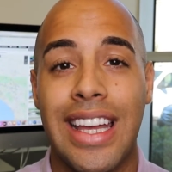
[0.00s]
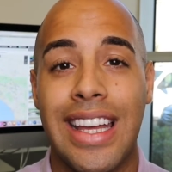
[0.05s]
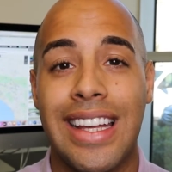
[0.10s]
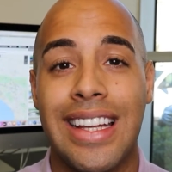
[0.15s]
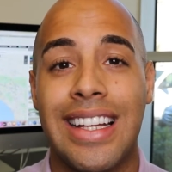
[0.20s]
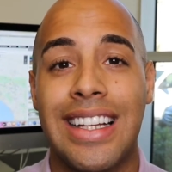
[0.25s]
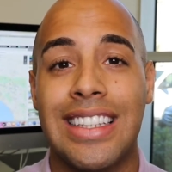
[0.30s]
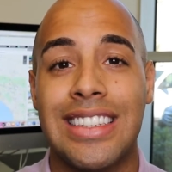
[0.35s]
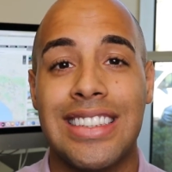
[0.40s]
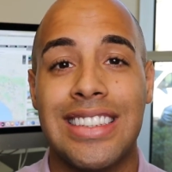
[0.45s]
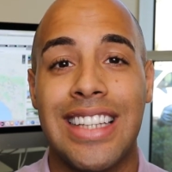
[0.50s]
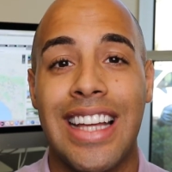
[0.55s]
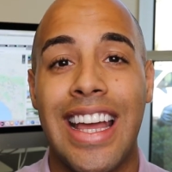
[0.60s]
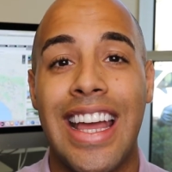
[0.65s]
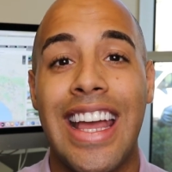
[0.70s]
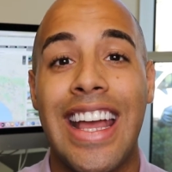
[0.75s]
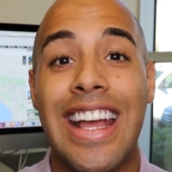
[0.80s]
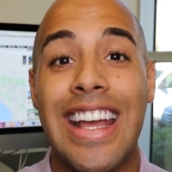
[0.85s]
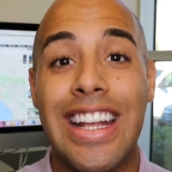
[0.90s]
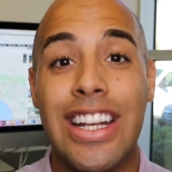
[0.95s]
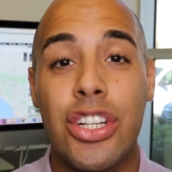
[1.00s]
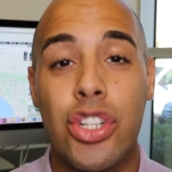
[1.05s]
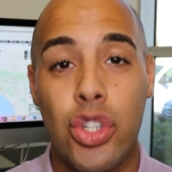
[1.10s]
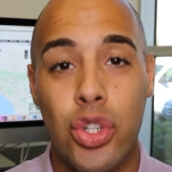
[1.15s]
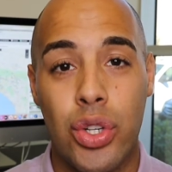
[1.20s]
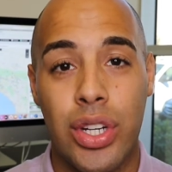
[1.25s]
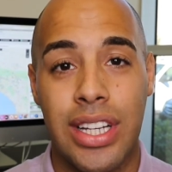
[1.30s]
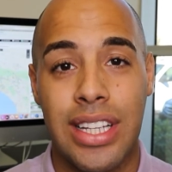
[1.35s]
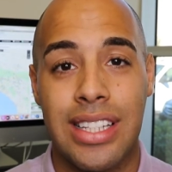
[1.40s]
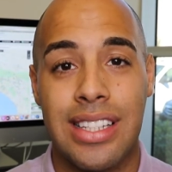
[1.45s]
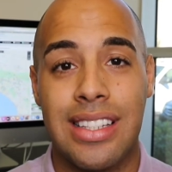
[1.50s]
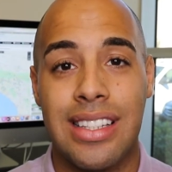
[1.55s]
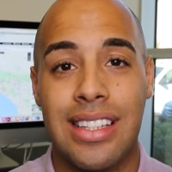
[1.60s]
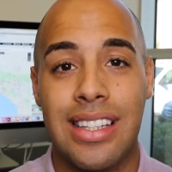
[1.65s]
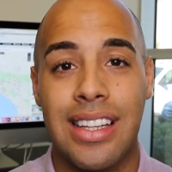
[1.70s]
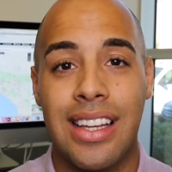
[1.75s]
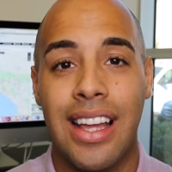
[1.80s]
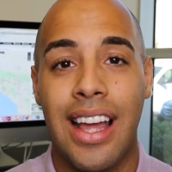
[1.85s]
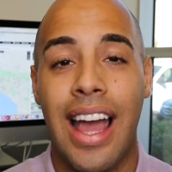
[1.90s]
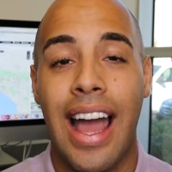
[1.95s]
is interest.